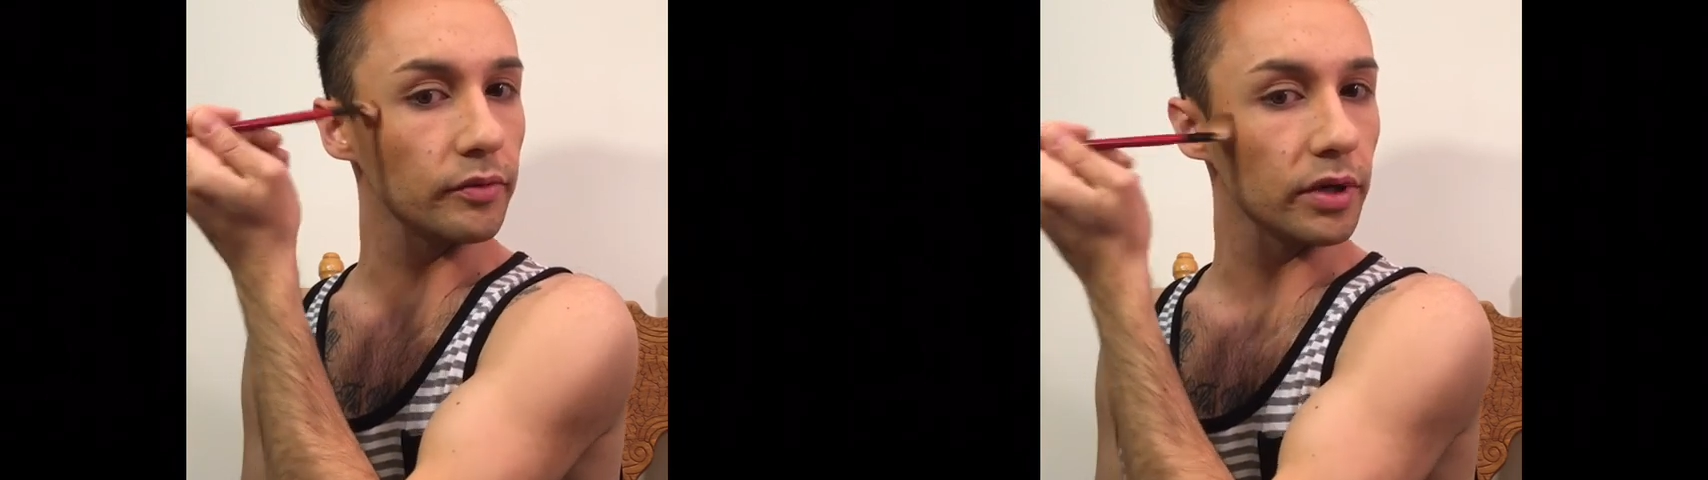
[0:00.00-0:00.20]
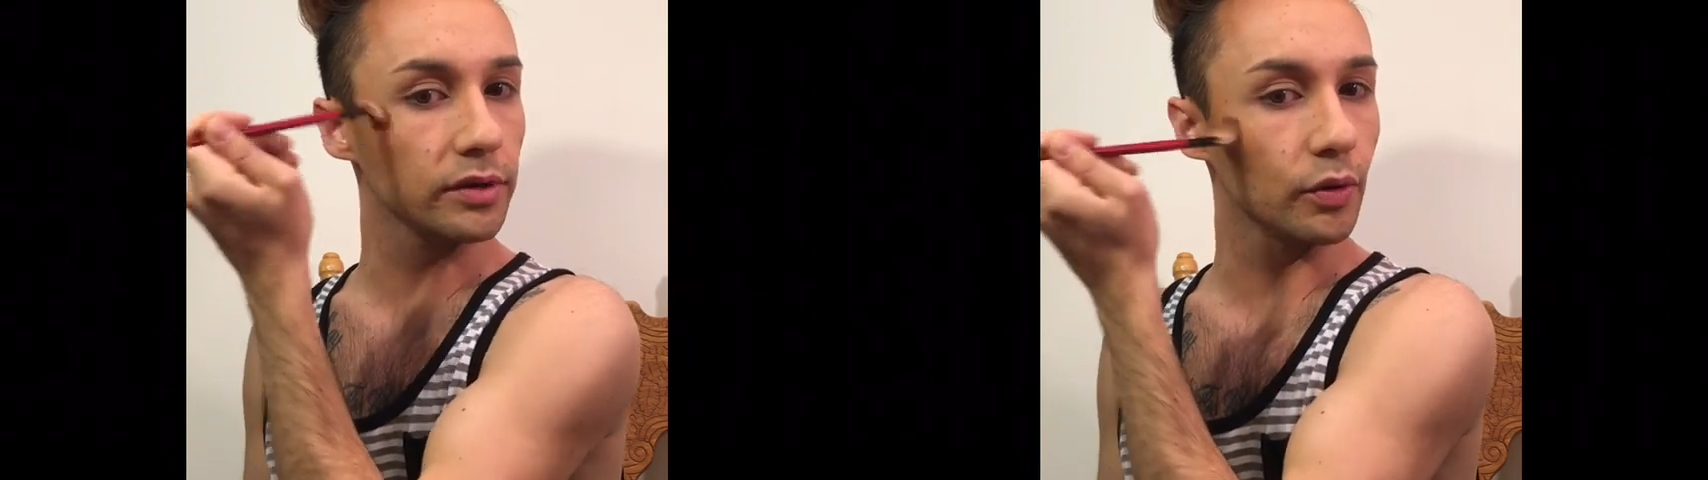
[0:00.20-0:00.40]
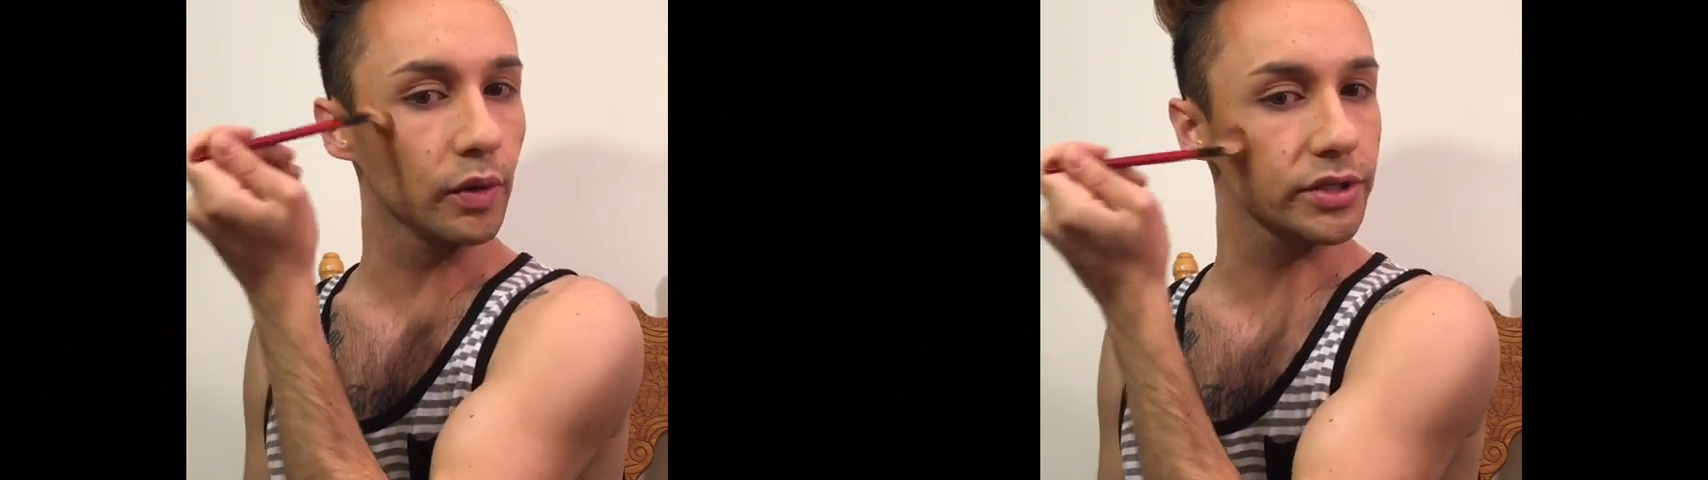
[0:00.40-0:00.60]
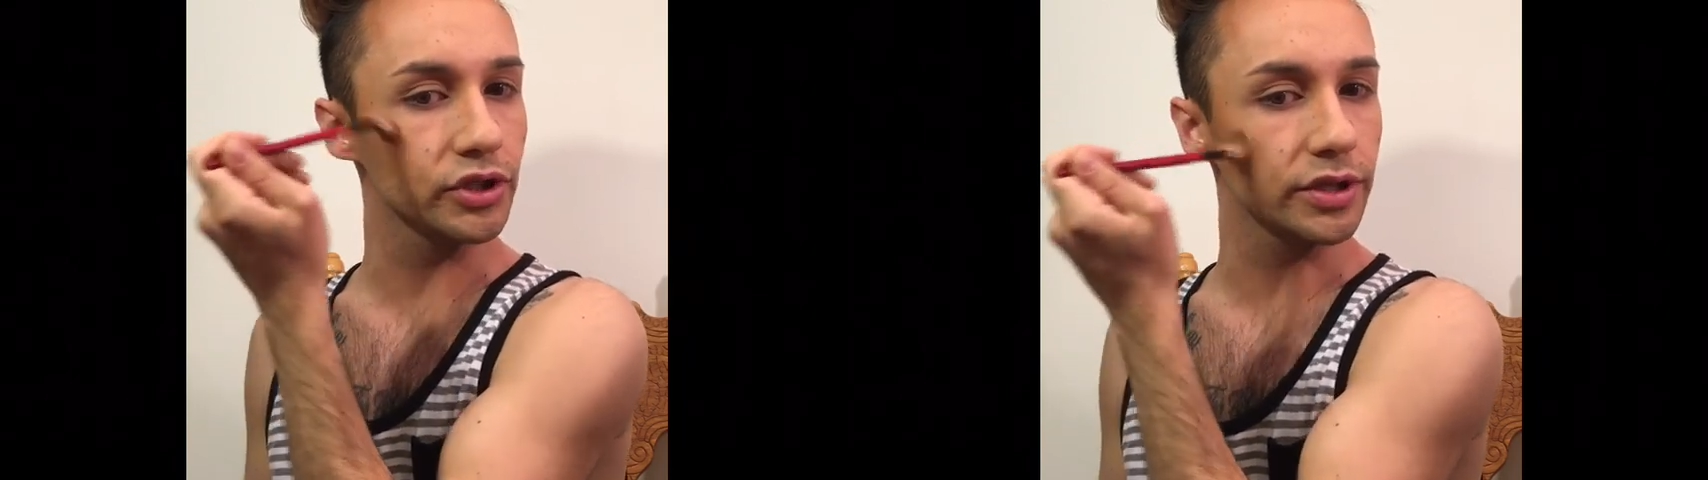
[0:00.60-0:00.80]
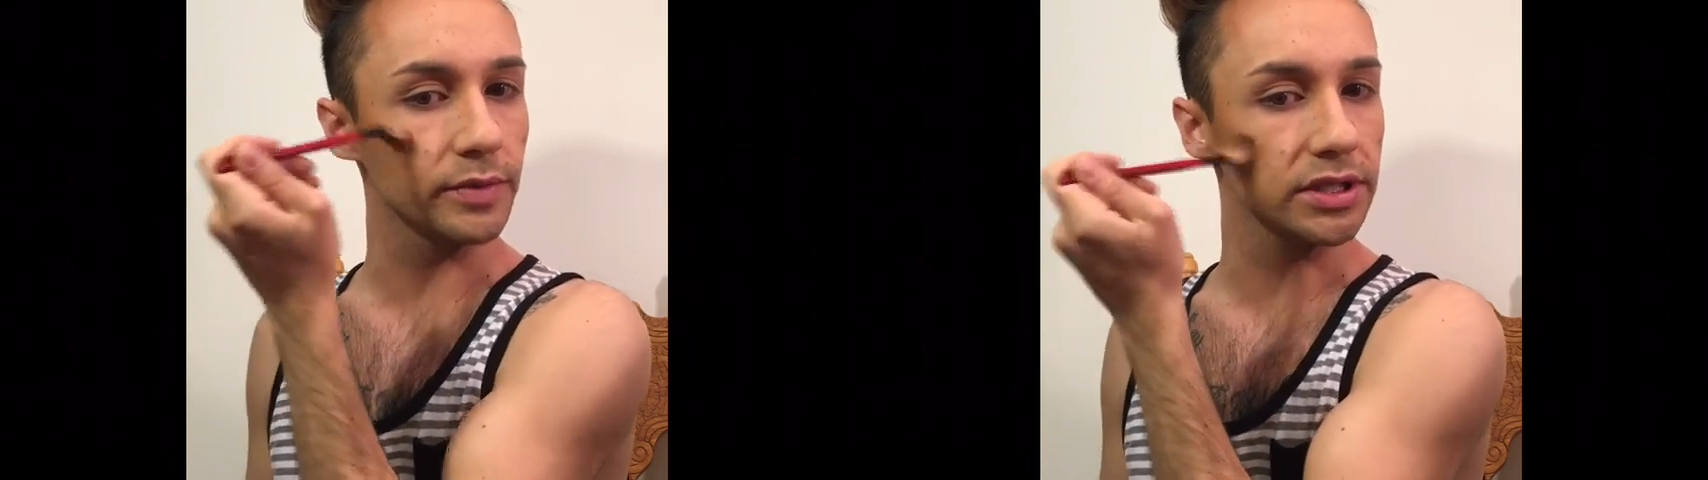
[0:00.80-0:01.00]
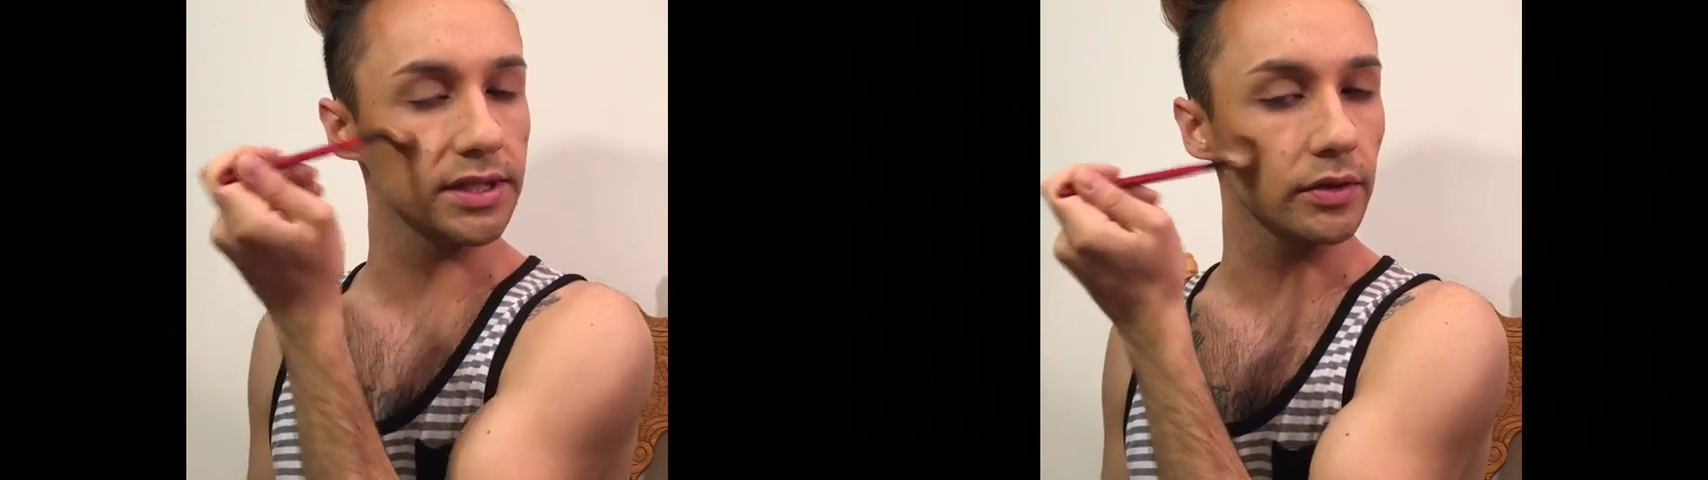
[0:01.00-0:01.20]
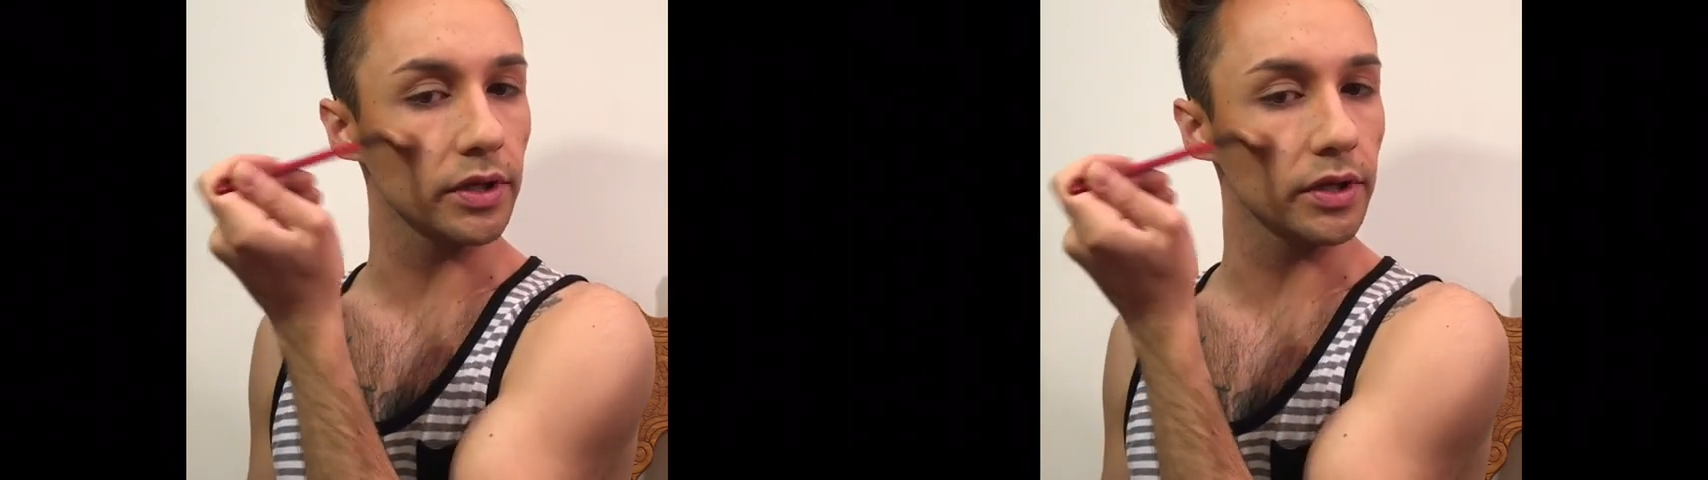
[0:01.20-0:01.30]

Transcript: one of the worst gymnasts out